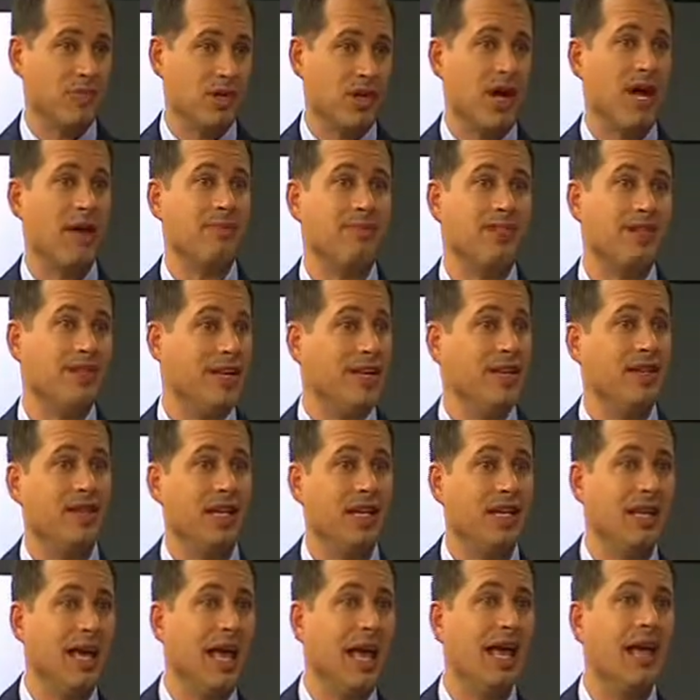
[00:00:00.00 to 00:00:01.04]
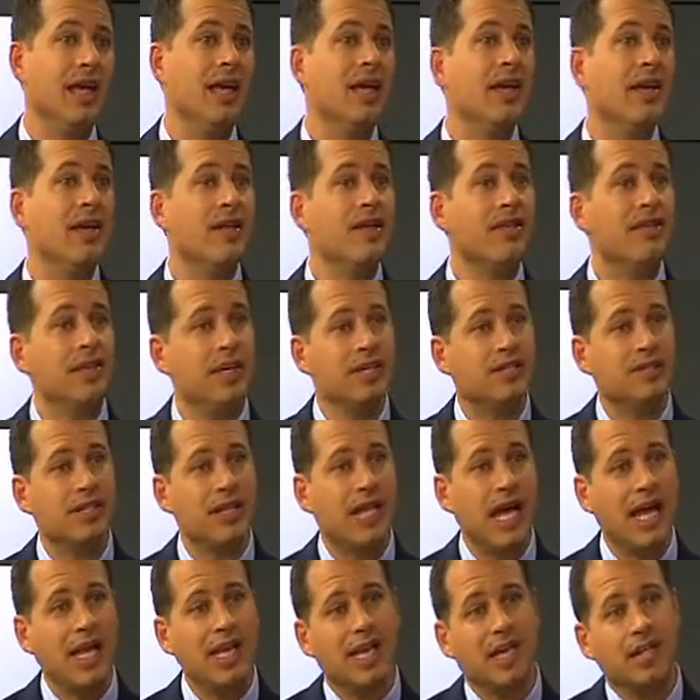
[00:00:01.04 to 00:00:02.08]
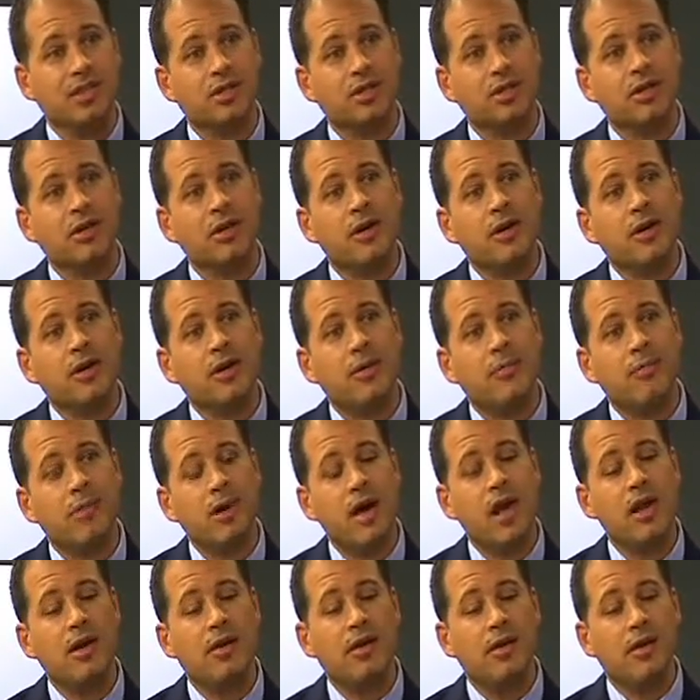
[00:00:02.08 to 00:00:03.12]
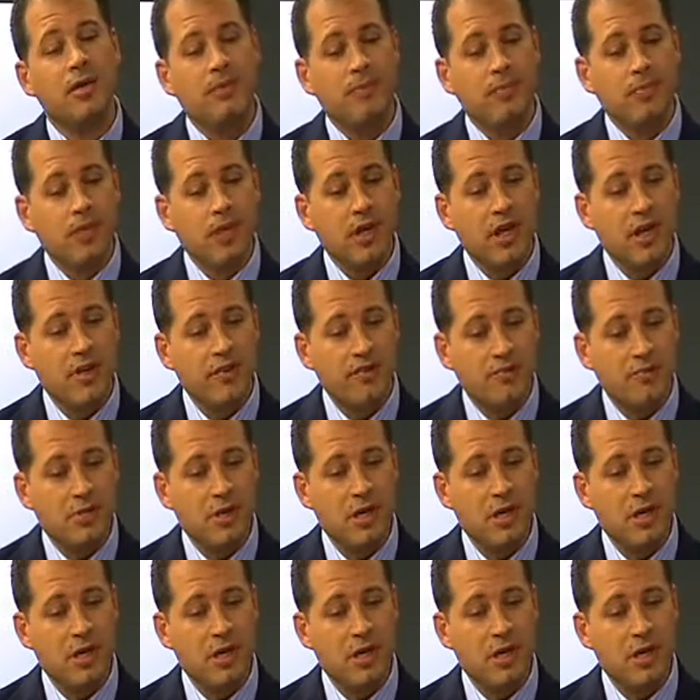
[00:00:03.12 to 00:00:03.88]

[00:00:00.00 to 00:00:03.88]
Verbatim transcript: perhaps teeth in a day, things okay. of that nature. But if